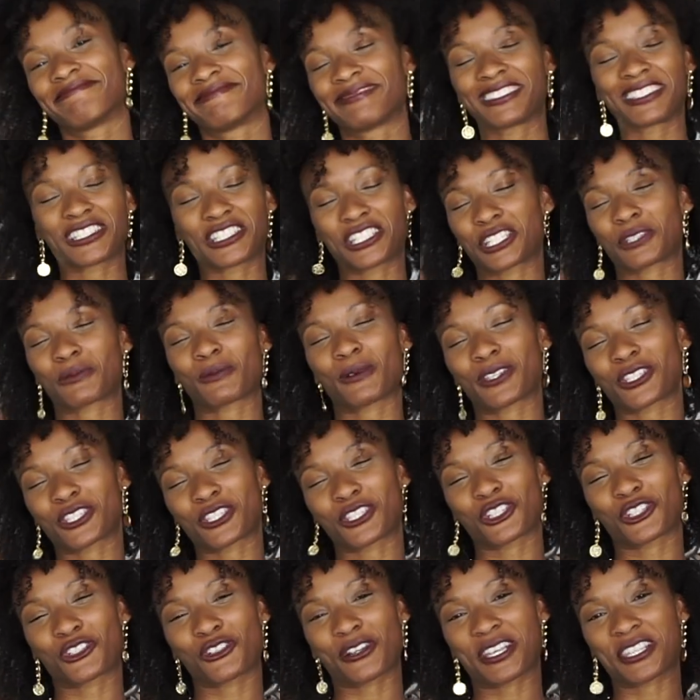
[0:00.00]
this just wasn't
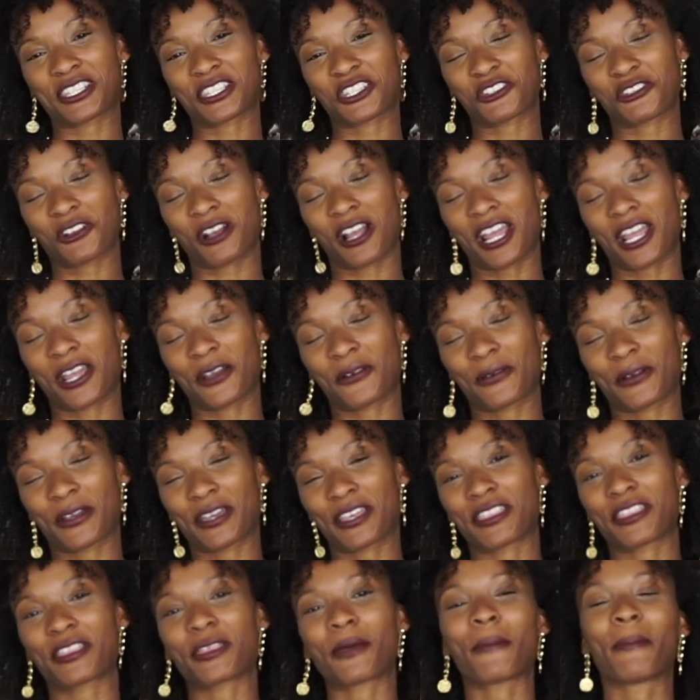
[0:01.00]
the dress to try it
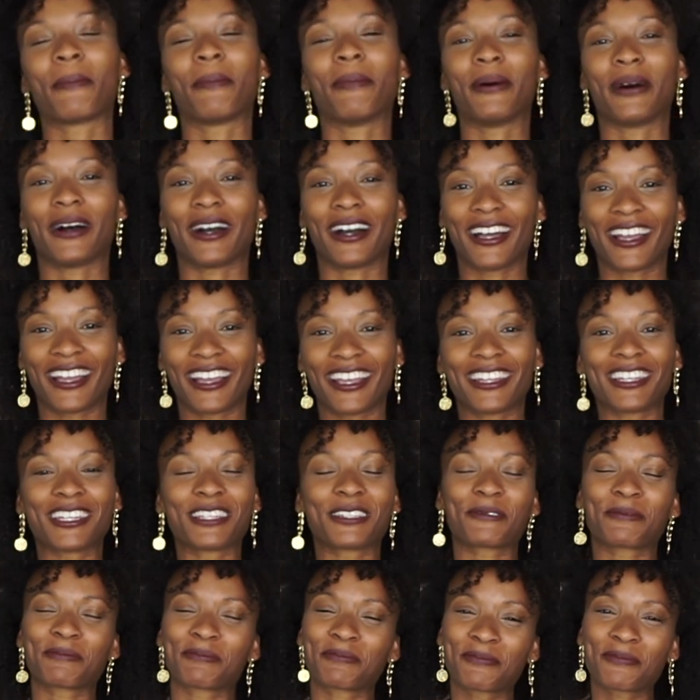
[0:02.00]
with, but...
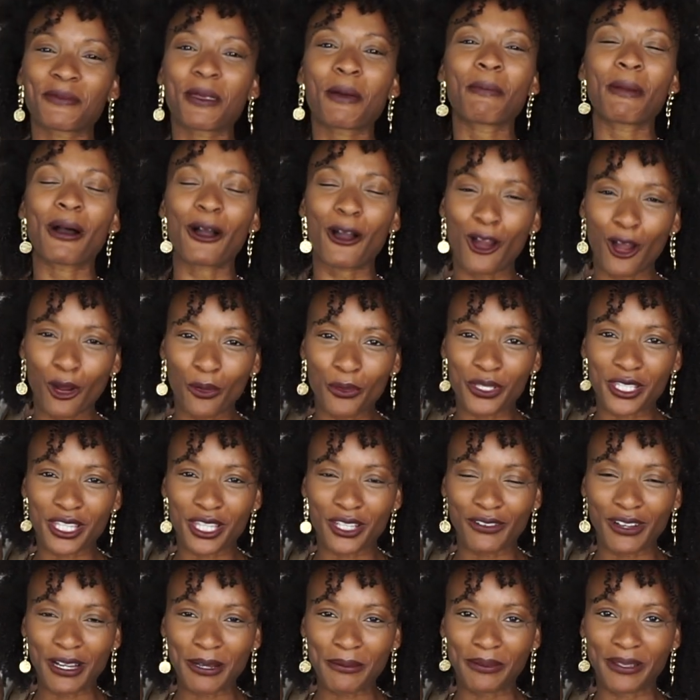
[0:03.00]
my heart was in
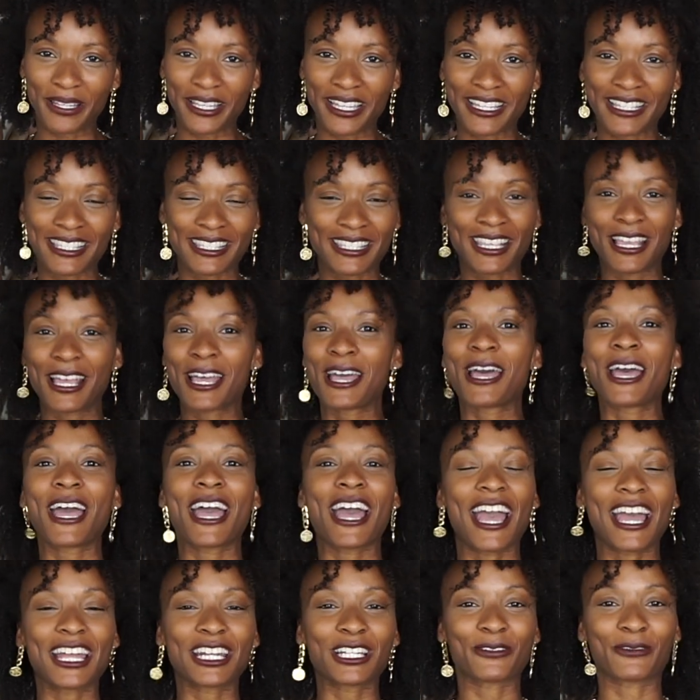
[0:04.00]
the right place.
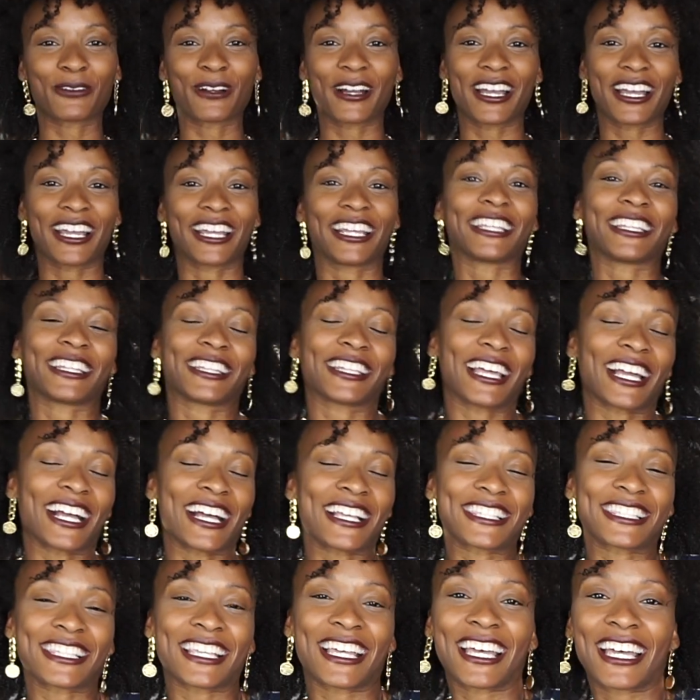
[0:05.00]
Anyway, like I
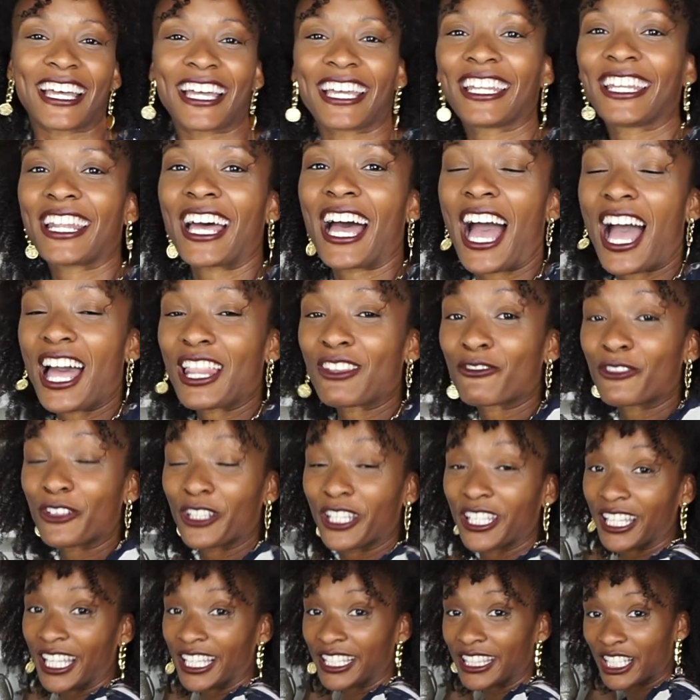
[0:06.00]
said, I
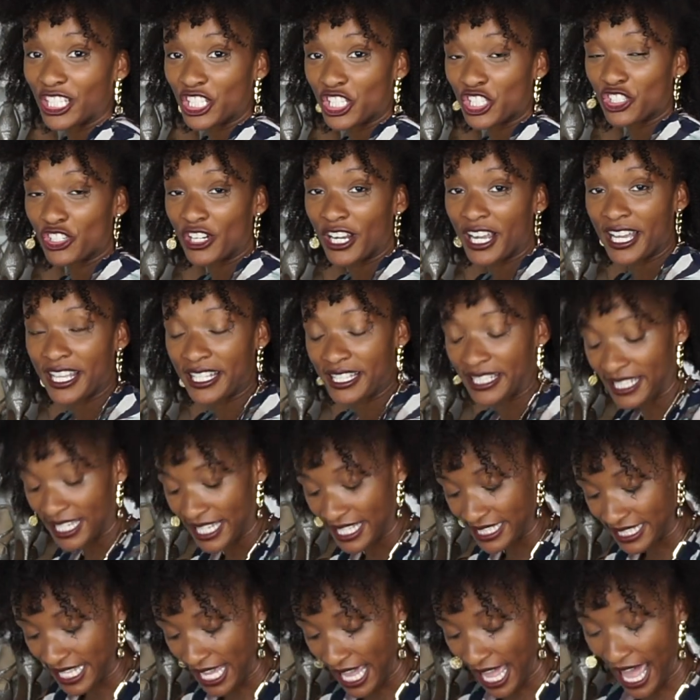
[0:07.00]
really like this dress.
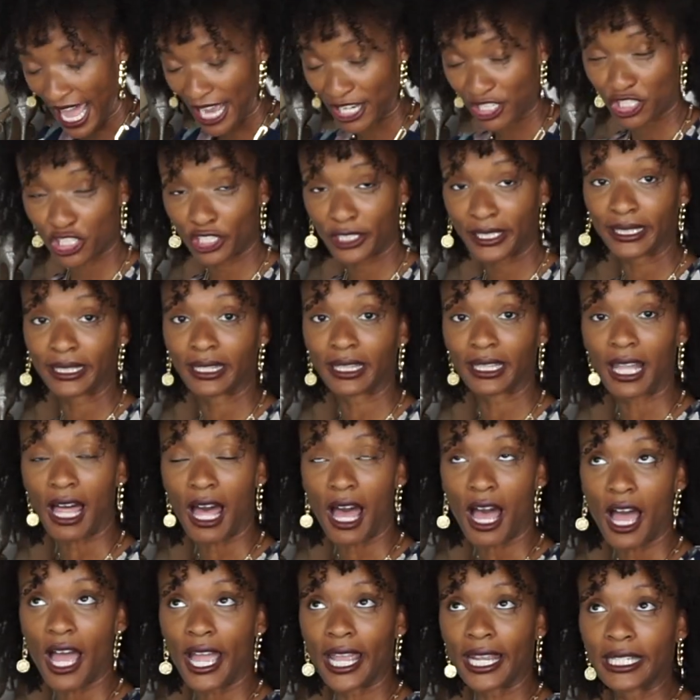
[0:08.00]
It's actually
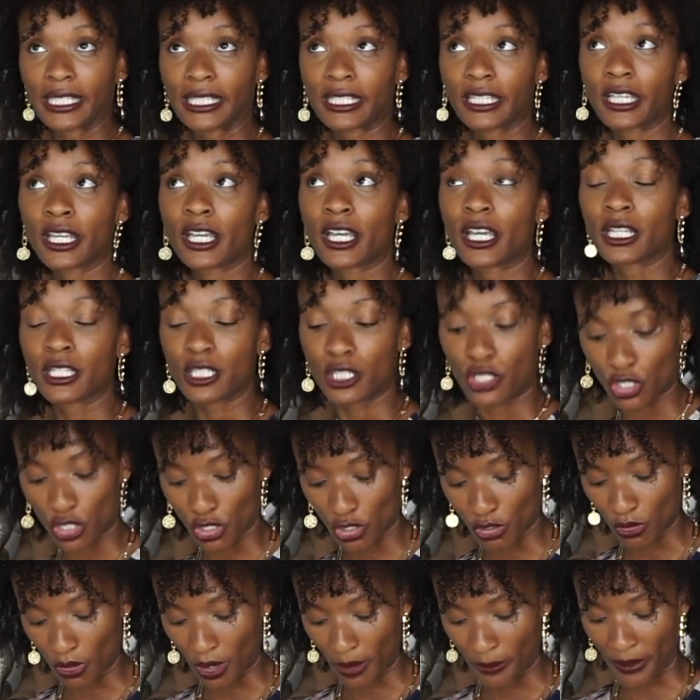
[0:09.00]
lined
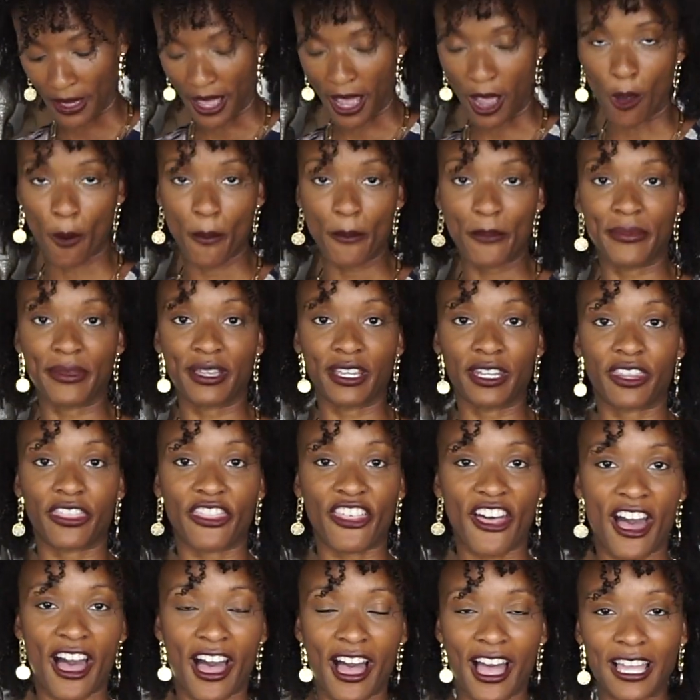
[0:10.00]
to about
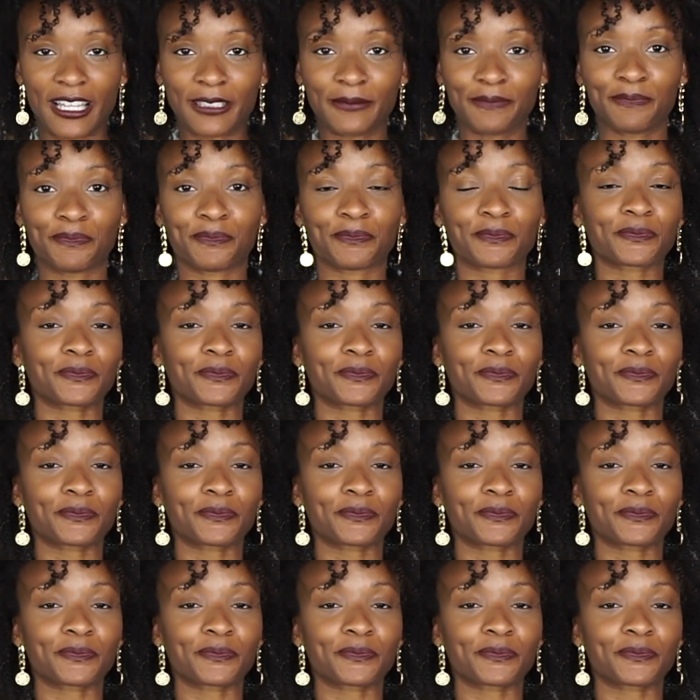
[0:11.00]
mid-thigh.